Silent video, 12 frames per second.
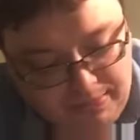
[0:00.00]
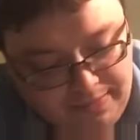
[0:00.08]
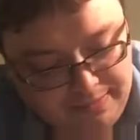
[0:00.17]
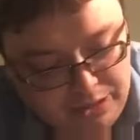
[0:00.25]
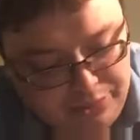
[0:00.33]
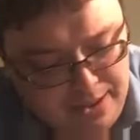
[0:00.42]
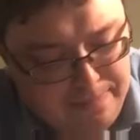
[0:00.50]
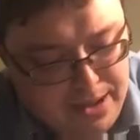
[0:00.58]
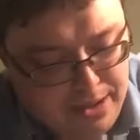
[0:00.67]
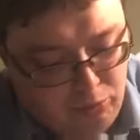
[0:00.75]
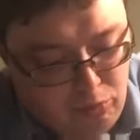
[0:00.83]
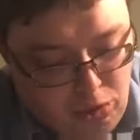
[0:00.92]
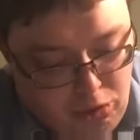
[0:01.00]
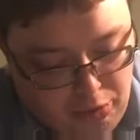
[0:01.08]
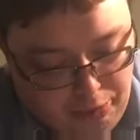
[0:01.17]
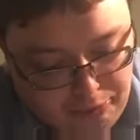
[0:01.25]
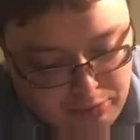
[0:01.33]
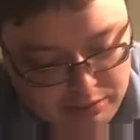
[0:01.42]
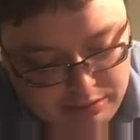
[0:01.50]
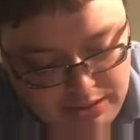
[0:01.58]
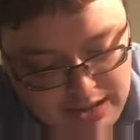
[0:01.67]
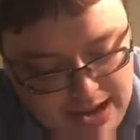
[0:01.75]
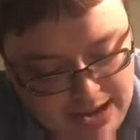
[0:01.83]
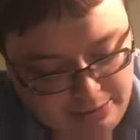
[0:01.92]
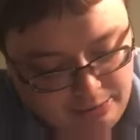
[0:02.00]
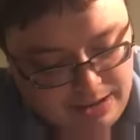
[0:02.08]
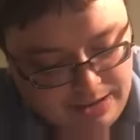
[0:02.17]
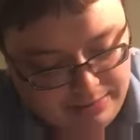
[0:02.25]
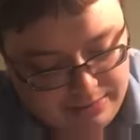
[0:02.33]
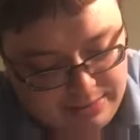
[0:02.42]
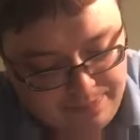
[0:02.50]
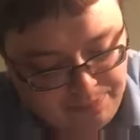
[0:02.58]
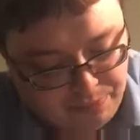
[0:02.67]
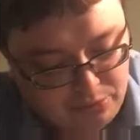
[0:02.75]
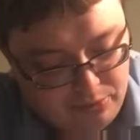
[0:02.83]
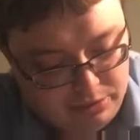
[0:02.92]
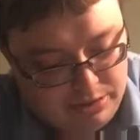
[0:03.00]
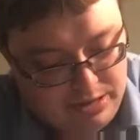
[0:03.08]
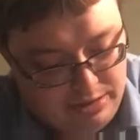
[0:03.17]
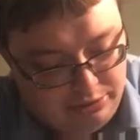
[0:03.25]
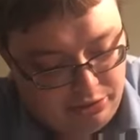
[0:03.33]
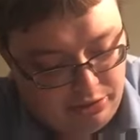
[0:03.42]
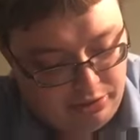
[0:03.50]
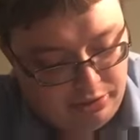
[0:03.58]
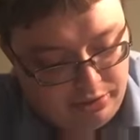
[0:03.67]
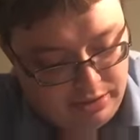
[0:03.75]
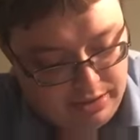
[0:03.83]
they made war with the Hagrites, with Yetur,